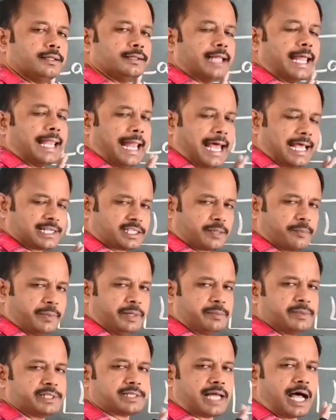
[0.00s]
the laser
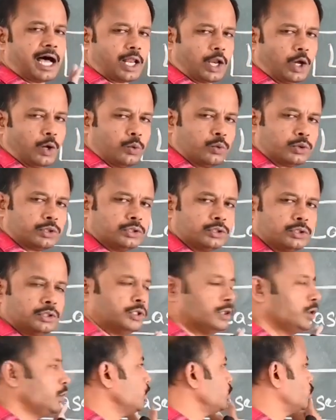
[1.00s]
beam is allowed
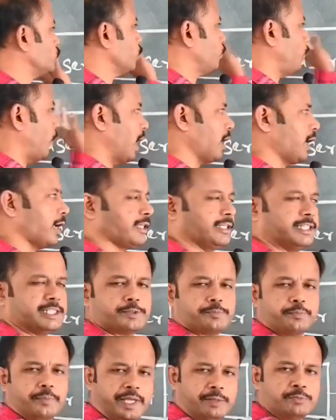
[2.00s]
to fall on
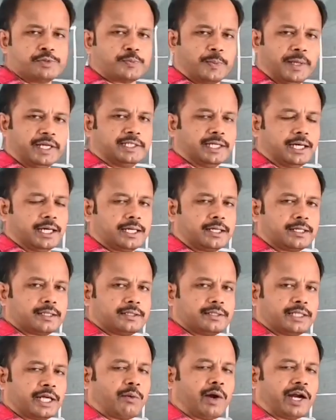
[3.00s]
this beam splitter,
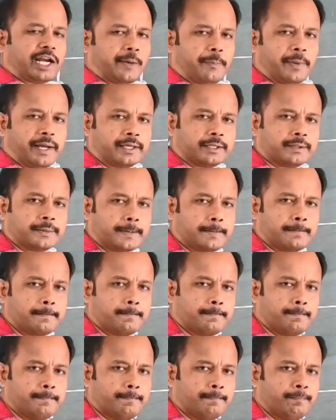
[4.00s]
then what happens?
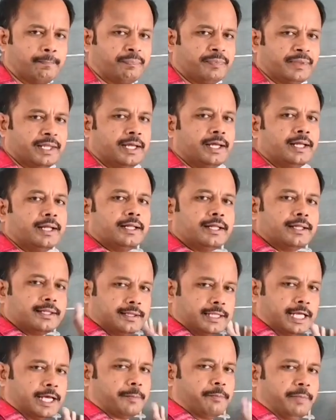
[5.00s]

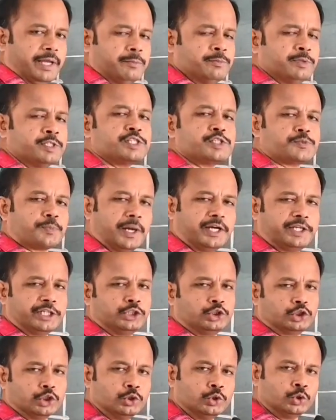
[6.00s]
The beam split
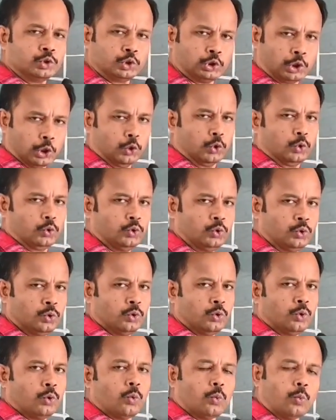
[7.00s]
into two.
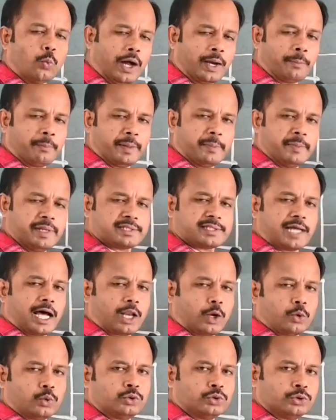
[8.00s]
One beam is
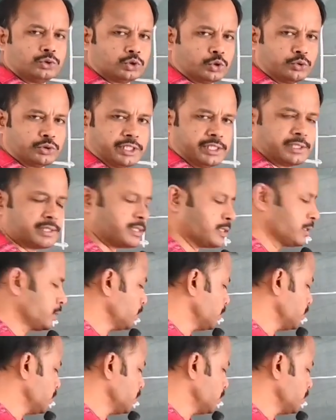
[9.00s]
allowed to this